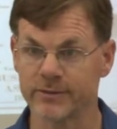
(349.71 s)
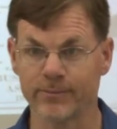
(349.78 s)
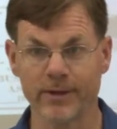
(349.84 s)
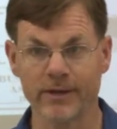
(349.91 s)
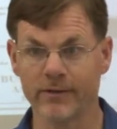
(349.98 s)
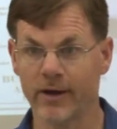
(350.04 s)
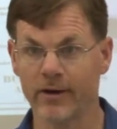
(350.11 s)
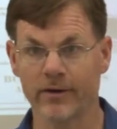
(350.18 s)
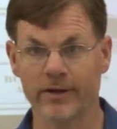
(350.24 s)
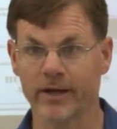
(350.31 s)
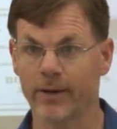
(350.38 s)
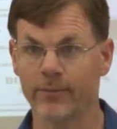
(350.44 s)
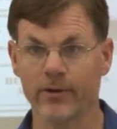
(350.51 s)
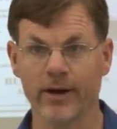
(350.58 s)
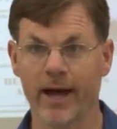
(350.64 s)
and be there in a
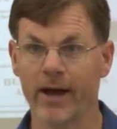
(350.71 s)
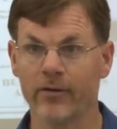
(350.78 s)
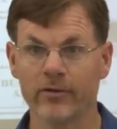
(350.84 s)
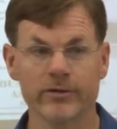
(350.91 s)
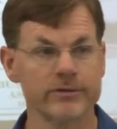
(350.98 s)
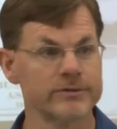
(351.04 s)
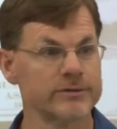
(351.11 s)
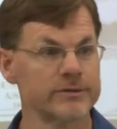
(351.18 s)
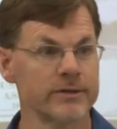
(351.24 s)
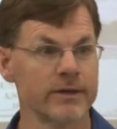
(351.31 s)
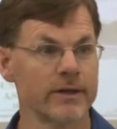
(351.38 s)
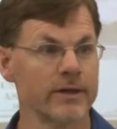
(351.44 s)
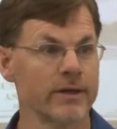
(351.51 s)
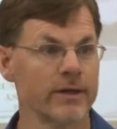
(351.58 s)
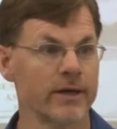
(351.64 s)
couple hours
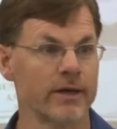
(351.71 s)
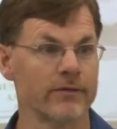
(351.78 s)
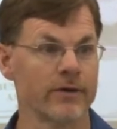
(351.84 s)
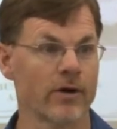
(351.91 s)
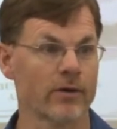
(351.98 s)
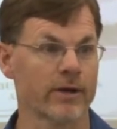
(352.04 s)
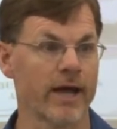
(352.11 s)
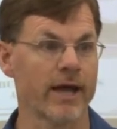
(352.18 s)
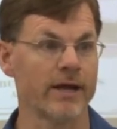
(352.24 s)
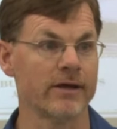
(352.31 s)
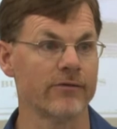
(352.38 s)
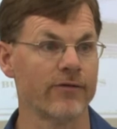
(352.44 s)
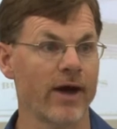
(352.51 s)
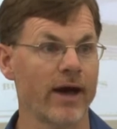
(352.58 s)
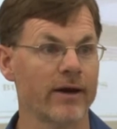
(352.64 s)
in the Arcadia
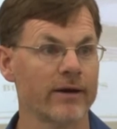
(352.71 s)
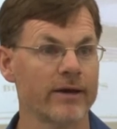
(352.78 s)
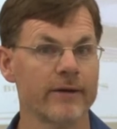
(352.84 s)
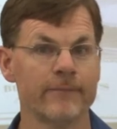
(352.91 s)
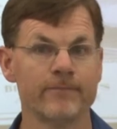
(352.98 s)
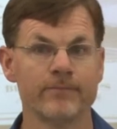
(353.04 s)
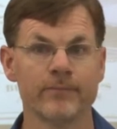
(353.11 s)
Valley.